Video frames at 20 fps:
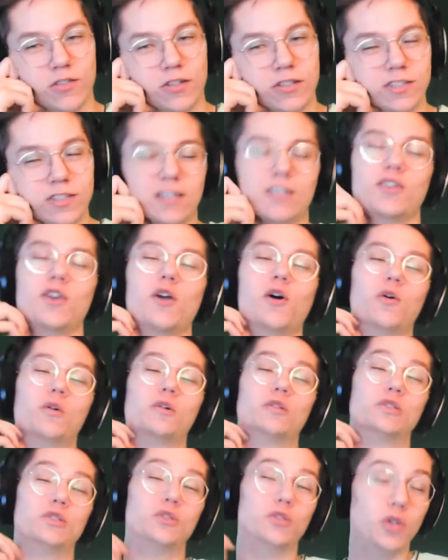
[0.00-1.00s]
and he's like, "Yo,
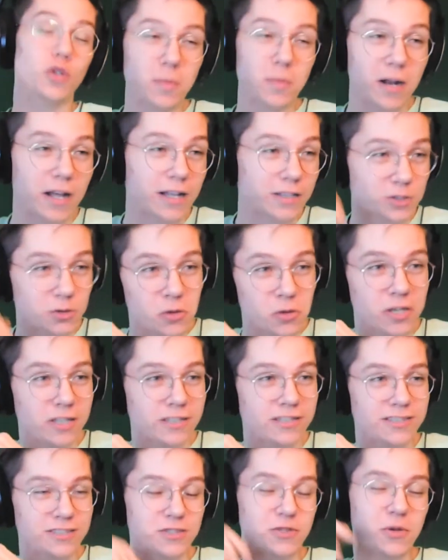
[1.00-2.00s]
stream it on
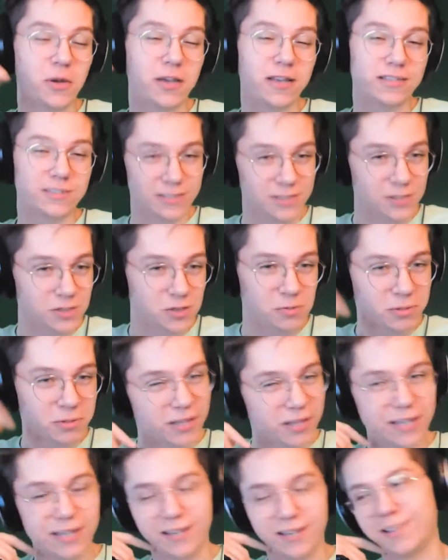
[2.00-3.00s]
Twitch so I could see you
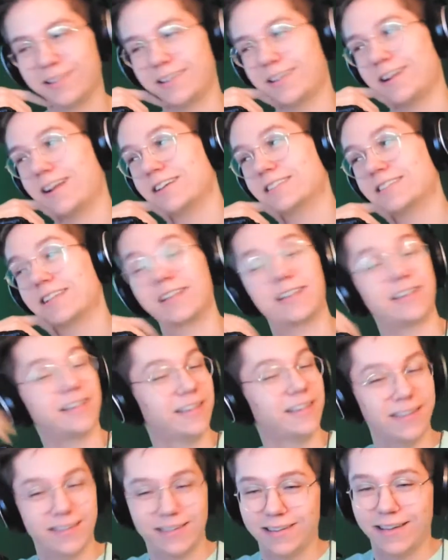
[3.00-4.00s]
playing it." And I was like,
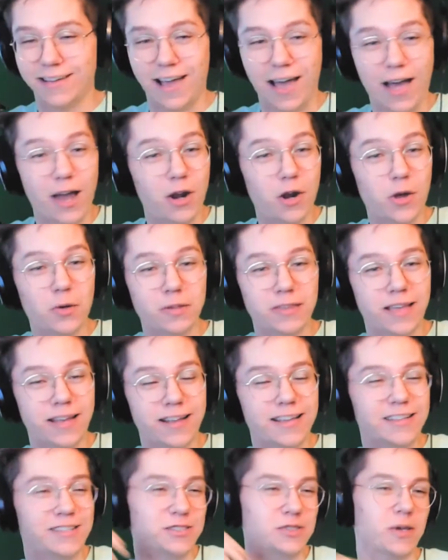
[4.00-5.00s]
"I don't know what that
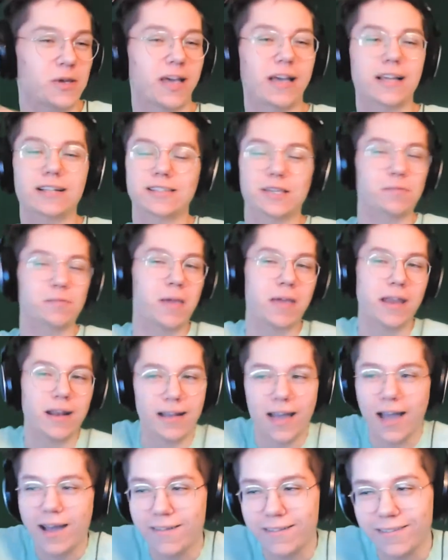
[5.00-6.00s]
is." So I just like made an
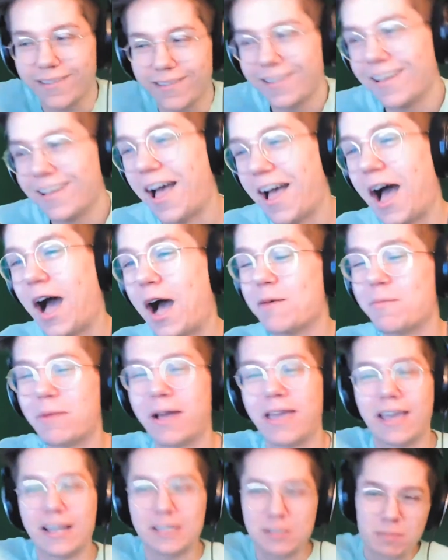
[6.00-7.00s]
account on my
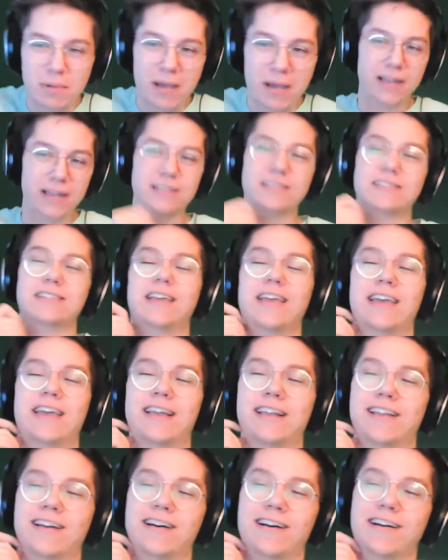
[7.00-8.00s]
Xbox,
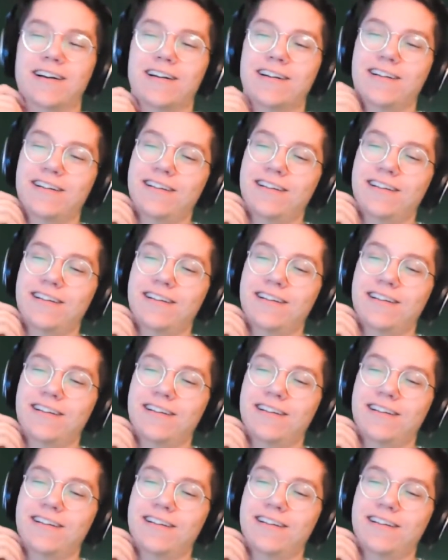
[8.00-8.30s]
and I